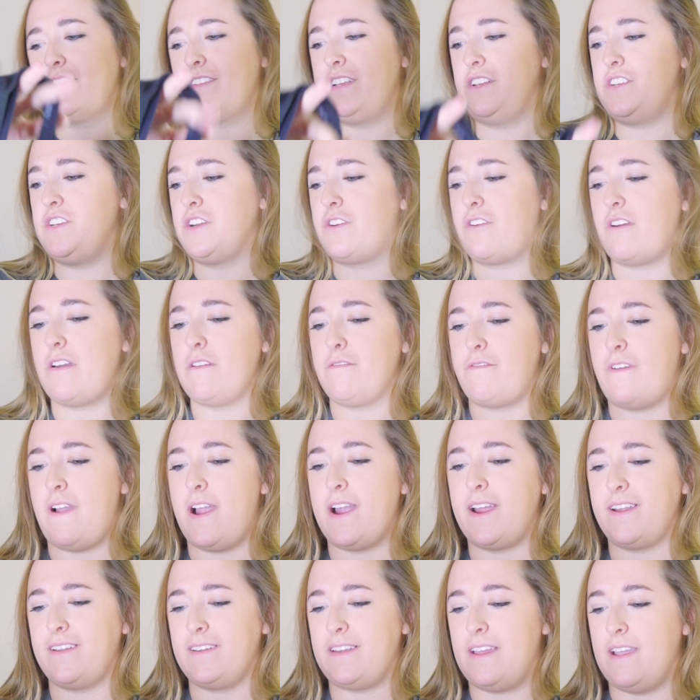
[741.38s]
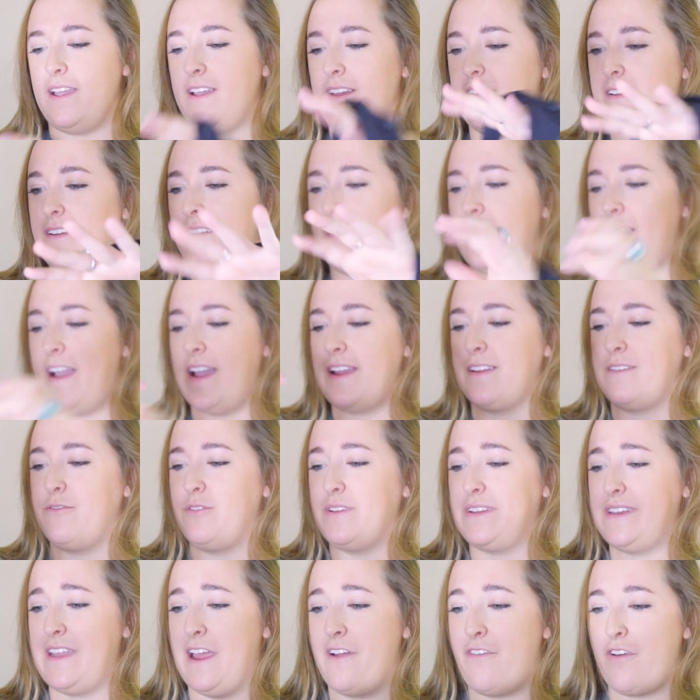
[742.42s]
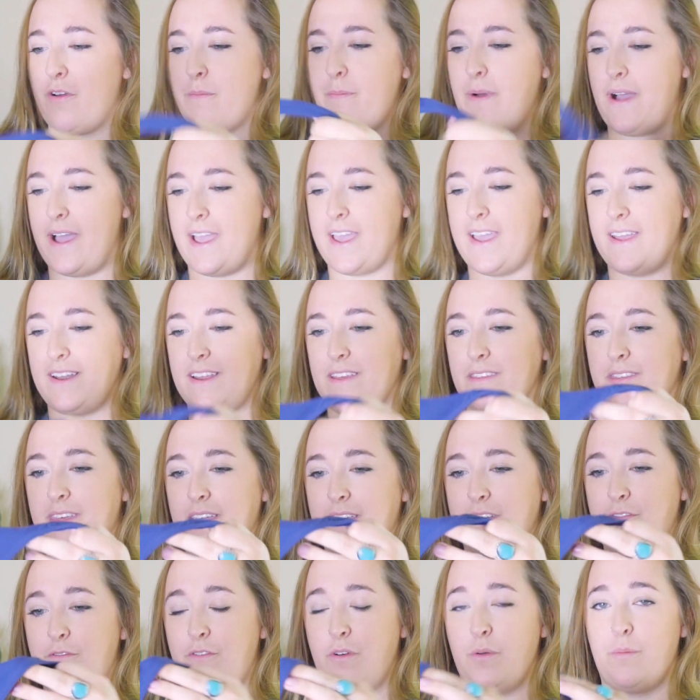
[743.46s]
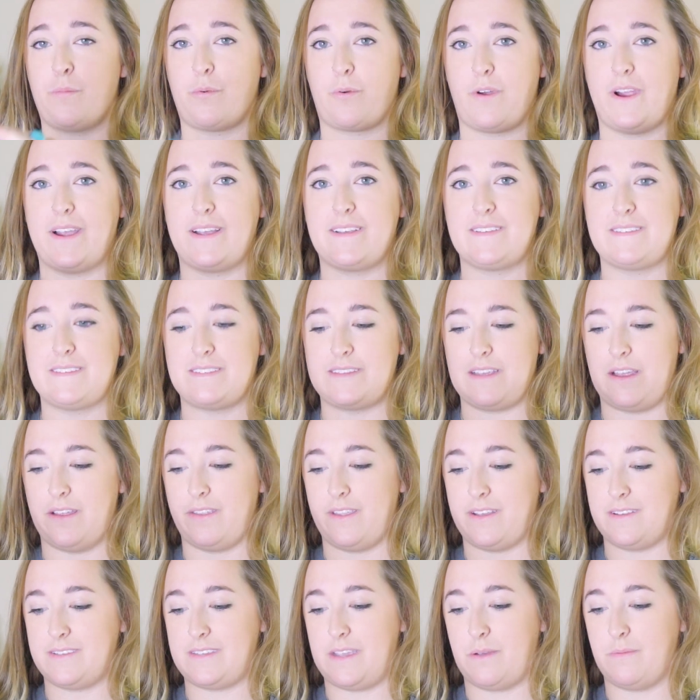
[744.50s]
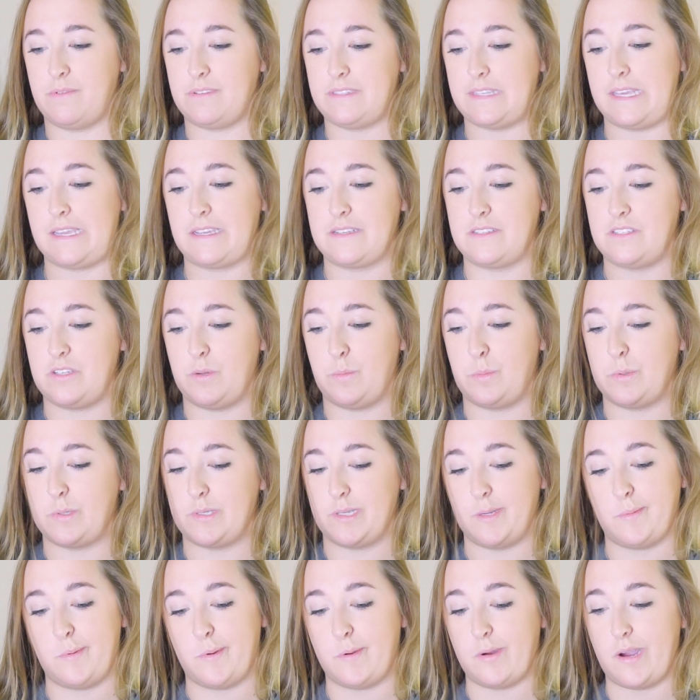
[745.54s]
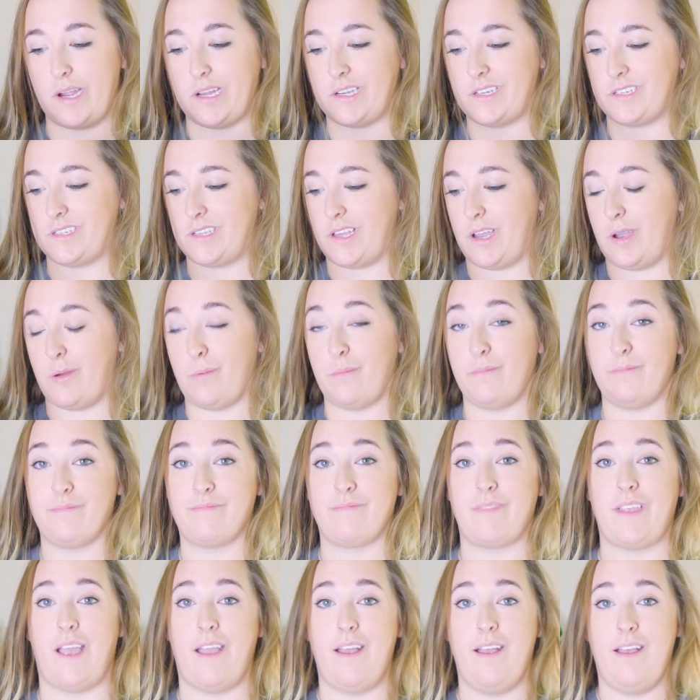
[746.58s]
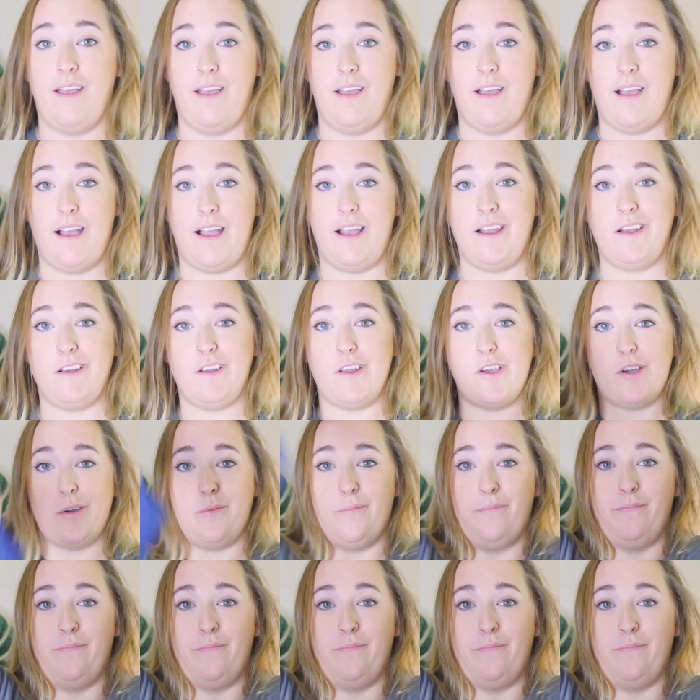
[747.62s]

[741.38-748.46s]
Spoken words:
such a great find, and I would never buy anything full price unless I was like super, super rich. So I don't